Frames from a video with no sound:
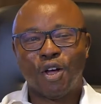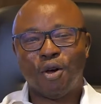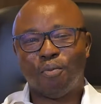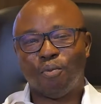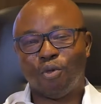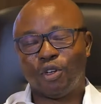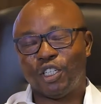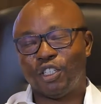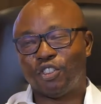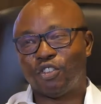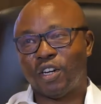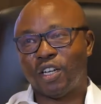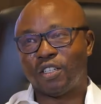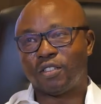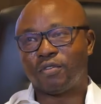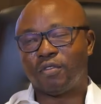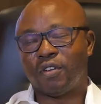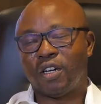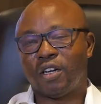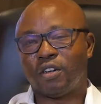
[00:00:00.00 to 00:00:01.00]
money
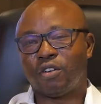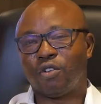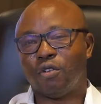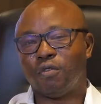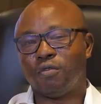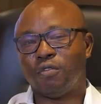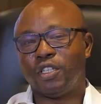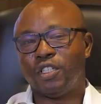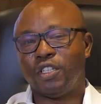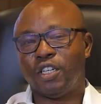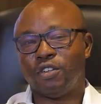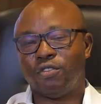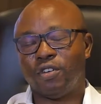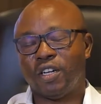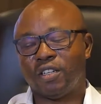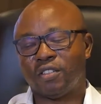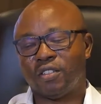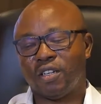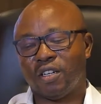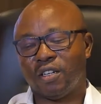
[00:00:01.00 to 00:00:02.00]
transfer, covering
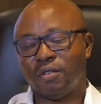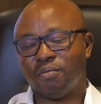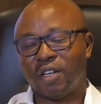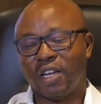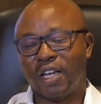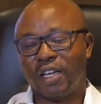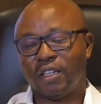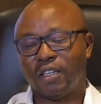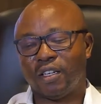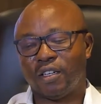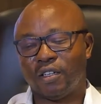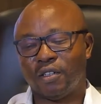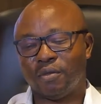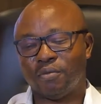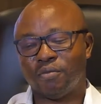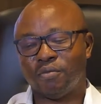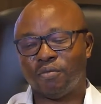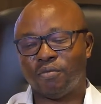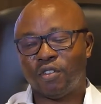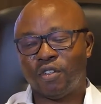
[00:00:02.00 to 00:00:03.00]
areas like
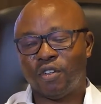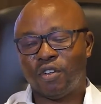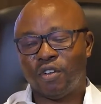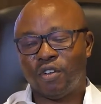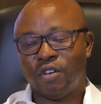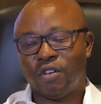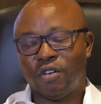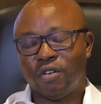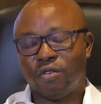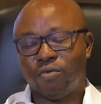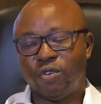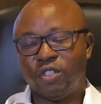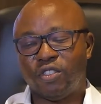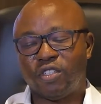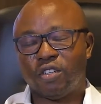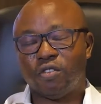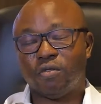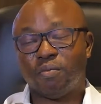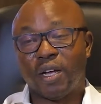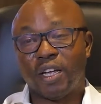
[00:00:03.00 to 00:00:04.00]

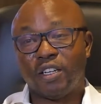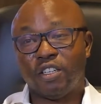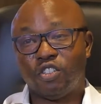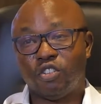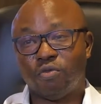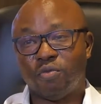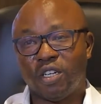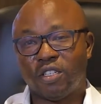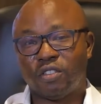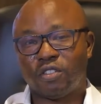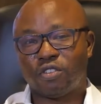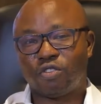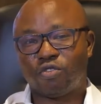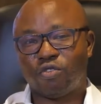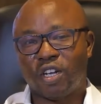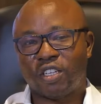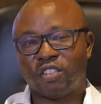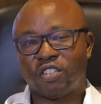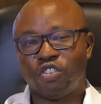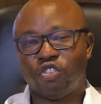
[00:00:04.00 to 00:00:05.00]
retail management,
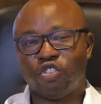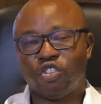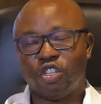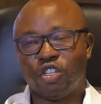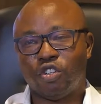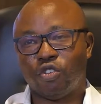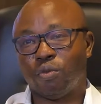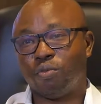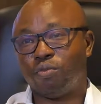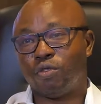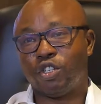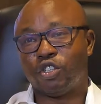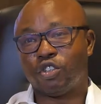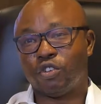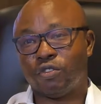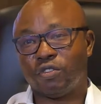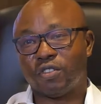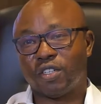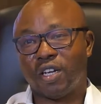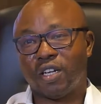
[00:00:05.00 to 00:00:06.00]
strategy,
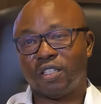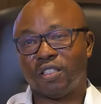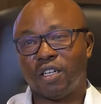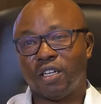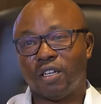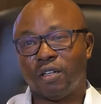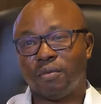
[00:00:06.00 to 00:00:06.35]
operations, and